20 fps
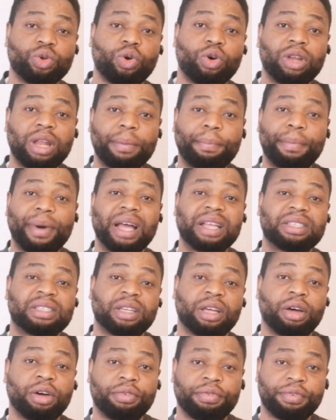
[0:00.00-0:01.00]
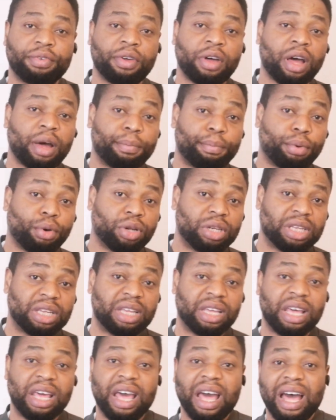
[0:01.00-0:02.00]
to other parts of her
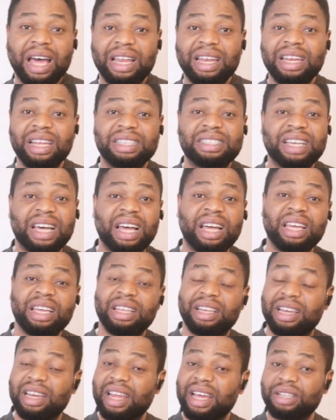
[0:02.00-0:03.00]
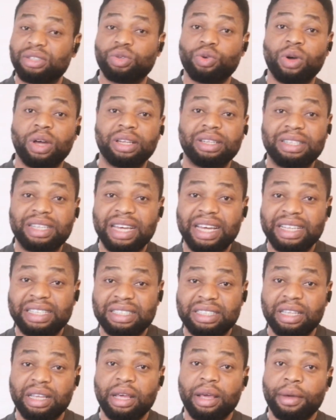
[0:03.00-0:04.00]
body and later it led to her
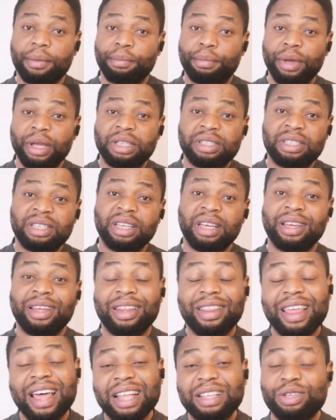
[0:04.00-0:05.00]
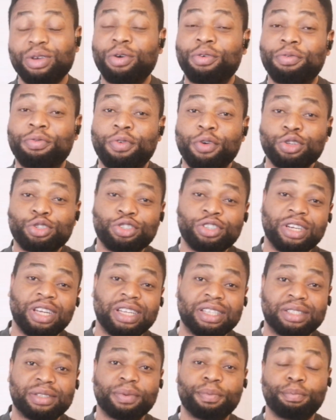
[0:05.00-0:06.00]
death. But that
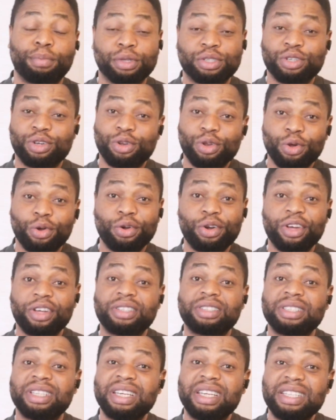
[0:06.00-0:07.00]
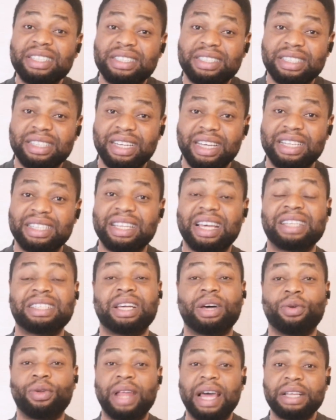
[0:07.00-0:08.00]
unfortunate but glorious incident,
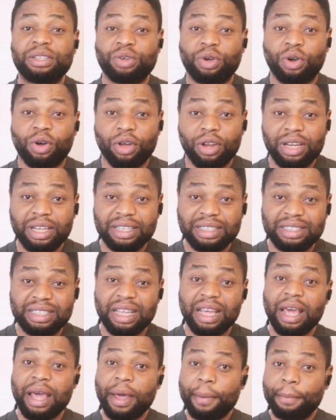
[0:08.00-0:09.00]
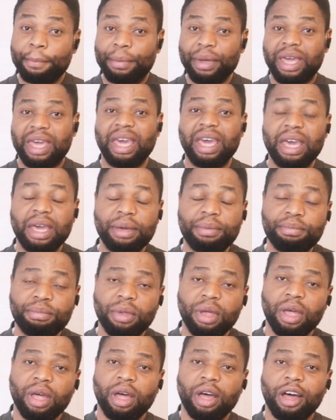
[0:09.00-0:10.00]
as I would like to call it,
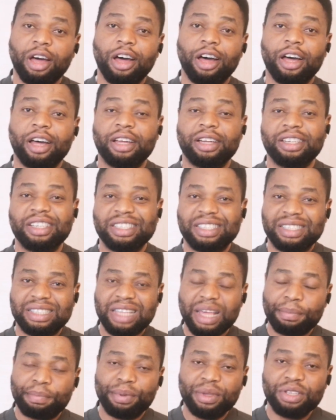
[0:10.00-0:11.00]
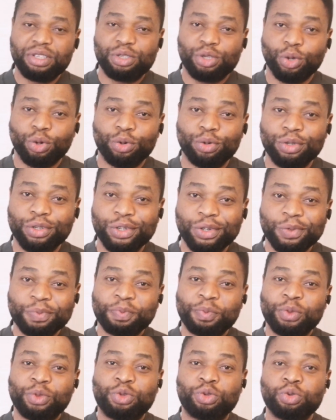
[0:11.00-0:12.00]
became the stepping stone
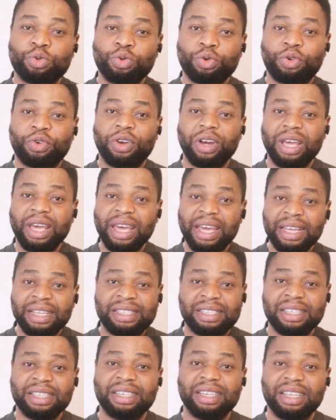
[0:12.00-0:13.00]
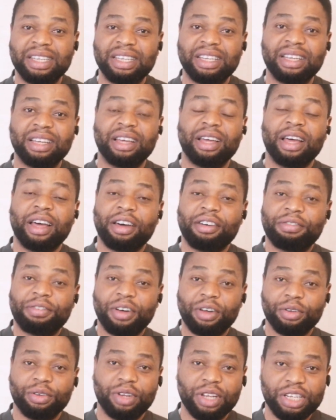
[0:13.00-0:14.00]
to create the
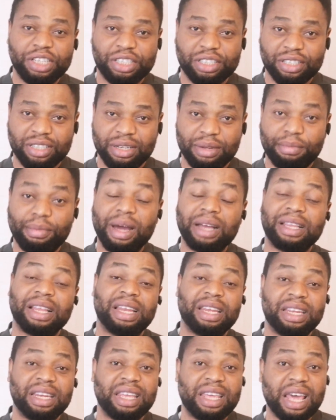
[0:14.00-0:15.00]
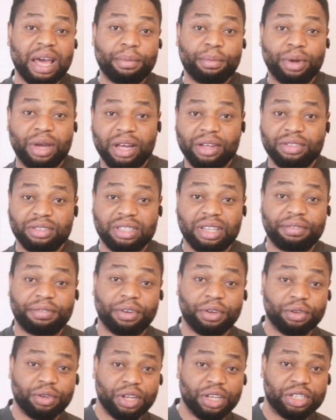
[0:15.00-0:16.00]
foundation, the Magdalene Iyamu Cancer
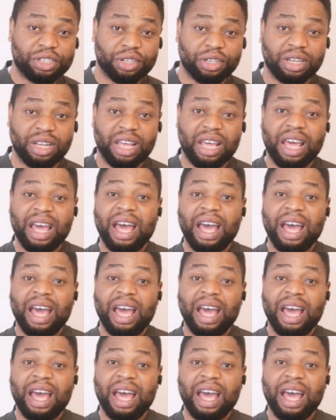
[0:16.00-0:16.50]
Foundation.